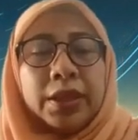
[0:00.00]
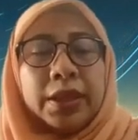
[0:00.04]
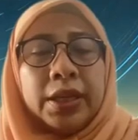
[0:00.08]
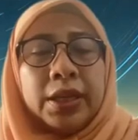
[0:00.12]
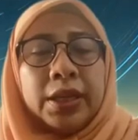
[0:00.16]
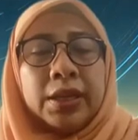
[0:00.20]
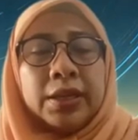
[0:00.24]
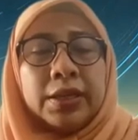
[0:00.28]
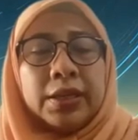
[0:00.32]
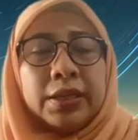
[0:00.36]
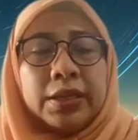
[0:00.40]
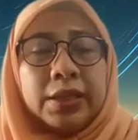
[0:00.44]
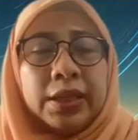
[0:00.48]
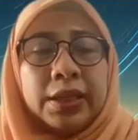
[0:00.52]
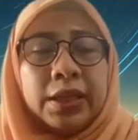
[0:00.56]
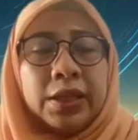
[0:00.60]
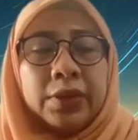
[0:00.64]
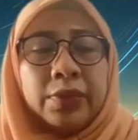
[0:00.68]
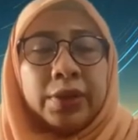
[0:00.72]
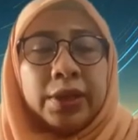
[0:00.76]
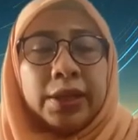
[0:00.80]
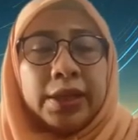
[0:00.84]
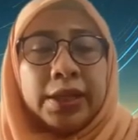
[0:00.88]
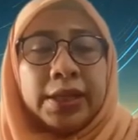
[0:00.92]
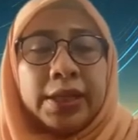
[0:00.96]
And
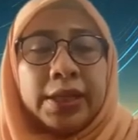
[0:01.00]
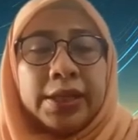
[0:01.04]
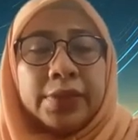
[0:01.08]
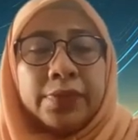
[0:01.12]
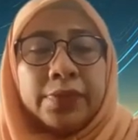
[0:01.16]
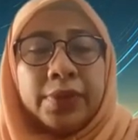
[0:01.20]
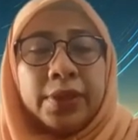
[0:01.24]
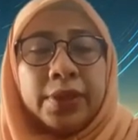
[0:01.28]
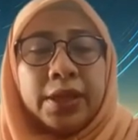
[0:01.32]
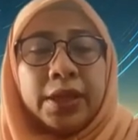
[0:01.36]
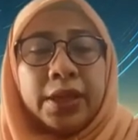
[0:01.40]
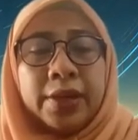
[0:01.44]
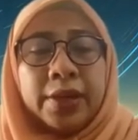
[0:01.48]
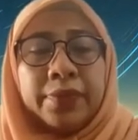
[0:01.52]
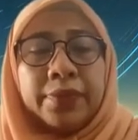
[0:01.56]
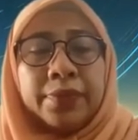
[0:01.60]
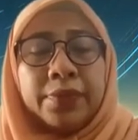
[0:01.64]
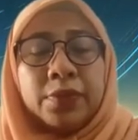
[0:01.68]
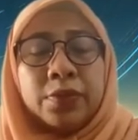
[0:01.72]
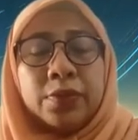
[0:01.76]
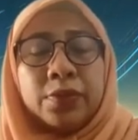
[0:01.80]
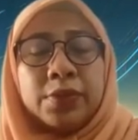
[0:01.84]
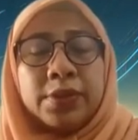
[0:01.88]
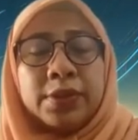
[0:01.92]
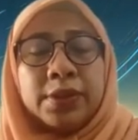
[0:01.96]
another one is we have
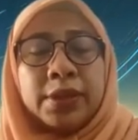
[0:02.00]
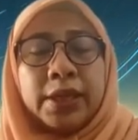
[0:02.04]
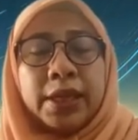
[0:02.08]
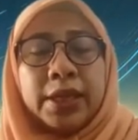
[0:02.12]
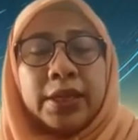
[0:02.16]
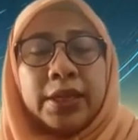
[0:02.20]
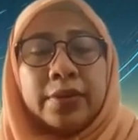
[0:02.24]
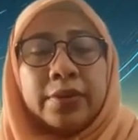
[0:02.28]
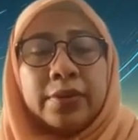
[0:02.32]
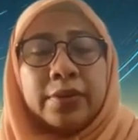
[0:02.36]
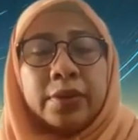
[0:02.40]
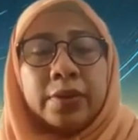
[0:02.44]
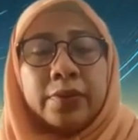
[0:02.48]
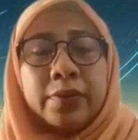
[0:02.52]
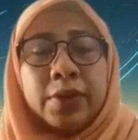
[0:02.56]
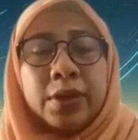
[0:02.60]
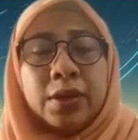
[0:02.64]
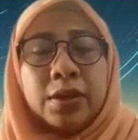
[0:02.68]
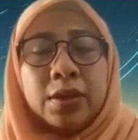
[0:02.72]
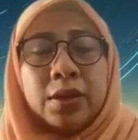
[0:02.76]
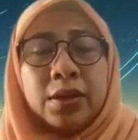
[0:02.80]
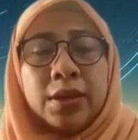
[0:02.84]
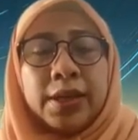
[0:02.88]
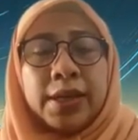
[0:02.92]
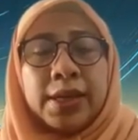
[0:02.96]
to set what we
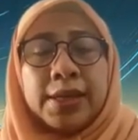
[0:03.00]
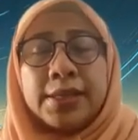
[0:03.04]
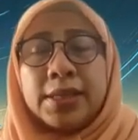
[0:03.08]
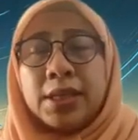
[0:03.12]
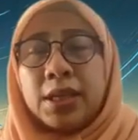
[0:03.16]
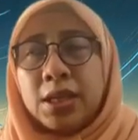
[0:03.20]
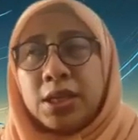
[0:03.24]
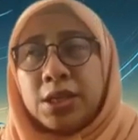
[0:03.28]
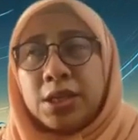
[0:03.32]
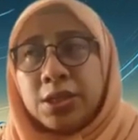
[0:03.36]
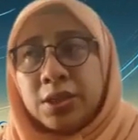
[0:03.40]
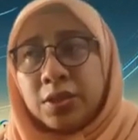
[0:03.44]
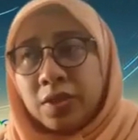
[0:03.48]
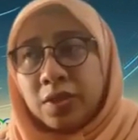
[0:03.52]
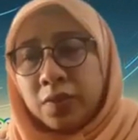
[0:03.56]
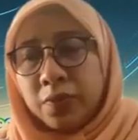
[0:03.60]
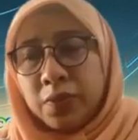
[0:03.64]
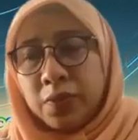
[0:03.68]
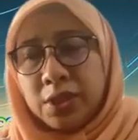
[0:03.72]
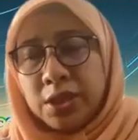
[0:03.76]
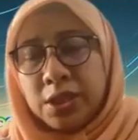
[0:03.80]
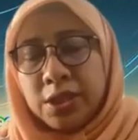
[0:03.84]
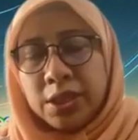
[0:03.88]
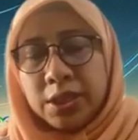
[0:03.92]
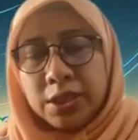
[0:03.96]
call as initial
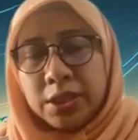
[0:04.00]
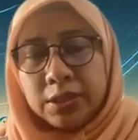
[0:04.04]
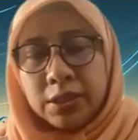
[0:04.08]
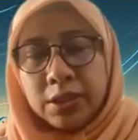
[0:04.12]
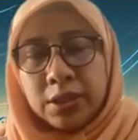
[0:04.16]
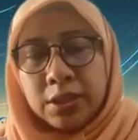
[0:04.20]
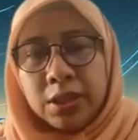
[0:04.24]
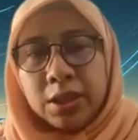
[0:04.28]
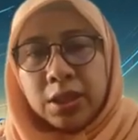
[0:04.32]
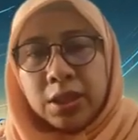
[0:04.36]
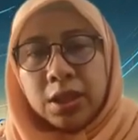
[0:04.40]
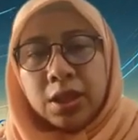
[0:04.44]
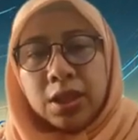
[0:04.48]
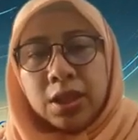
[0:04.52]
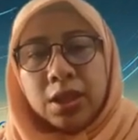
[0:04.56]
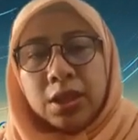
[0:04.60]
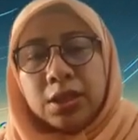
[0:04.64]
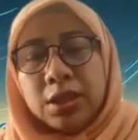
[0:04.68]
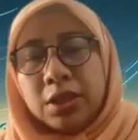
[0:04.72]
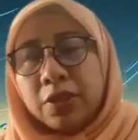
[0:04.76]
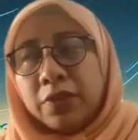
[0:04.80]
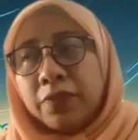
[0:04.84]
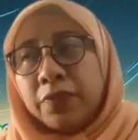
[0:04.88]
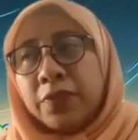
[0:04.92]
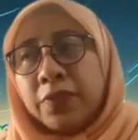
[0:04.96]
composition.
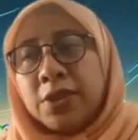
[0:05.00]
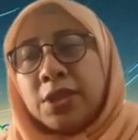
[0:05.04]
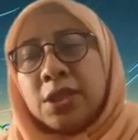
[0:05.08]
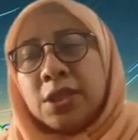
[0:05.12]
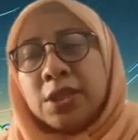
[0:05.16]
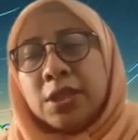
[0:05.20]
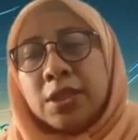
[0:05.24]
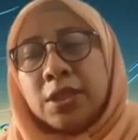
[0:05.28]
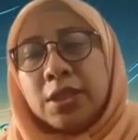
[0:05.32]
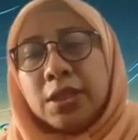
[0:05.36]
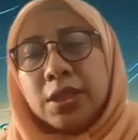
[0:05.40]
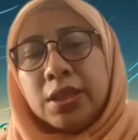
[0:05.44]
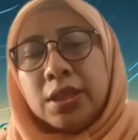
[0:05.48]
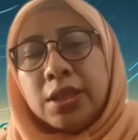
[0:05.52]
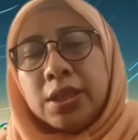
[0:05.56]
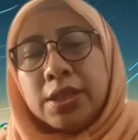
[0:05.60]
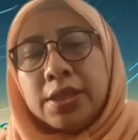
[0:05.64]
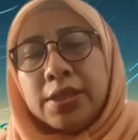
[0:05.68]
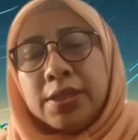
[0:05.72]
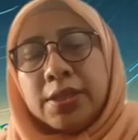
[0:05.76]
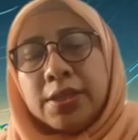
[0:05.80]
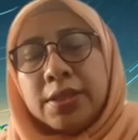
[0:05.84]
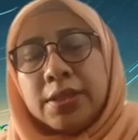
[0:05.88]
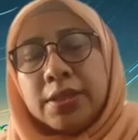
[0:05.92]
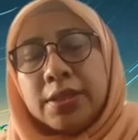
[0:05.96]
Initial composition
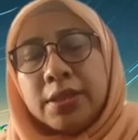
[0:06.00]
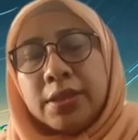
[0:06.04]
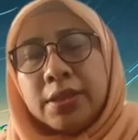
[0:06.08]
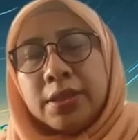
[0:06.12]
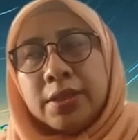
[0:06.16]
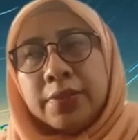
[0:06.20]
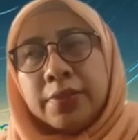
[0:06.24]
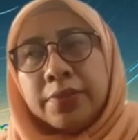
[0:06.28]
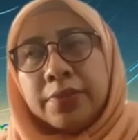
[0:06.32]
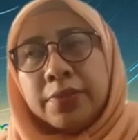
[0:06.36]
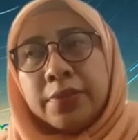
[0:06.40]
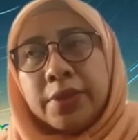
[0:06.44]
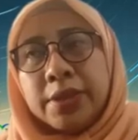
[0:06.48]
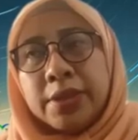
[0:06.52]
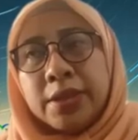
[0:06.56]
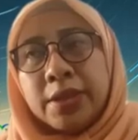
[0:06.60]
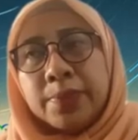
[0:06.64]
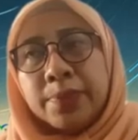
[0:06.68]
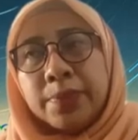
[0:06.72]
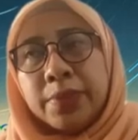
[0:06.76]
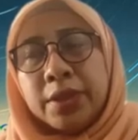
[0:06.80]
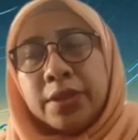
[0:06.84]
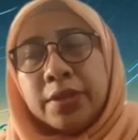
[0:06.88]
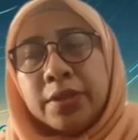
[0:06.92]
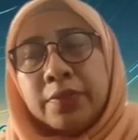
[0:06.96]
is, for
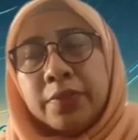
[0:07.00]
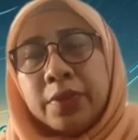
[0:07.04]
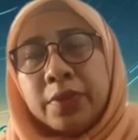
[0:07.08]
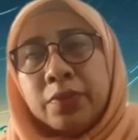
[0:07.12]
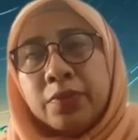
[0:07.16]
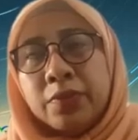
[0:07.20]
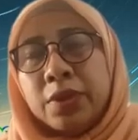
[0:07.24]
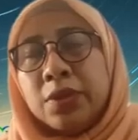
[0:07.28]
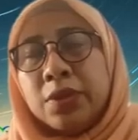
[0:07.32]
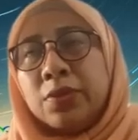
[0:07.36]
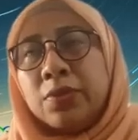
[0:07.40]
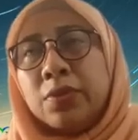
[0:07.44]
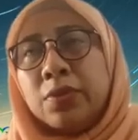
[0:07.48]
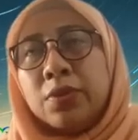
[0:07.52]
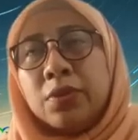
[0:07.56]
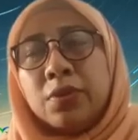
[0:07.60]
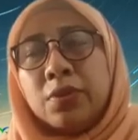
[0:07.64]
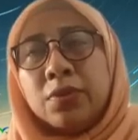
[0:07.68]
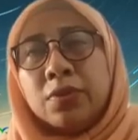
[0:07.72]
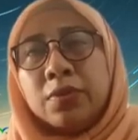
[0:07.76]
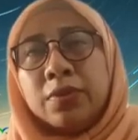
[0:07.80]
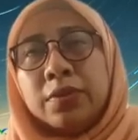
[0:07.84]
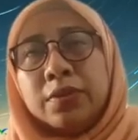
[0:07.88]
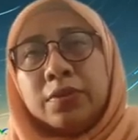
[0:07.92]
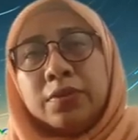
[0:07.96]
example, we want to
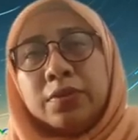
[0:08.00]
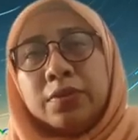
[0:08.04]
know,